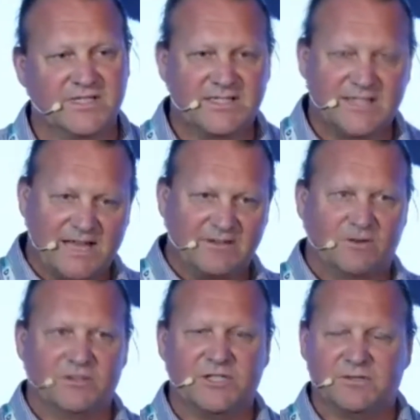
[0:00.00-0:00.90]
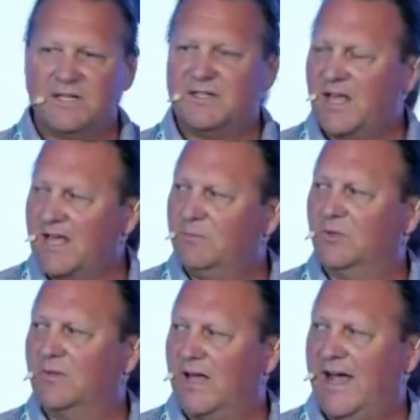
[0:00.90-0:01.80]
This technology will
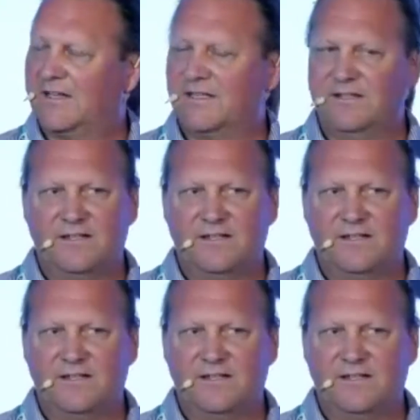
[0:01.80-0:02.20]
enable that.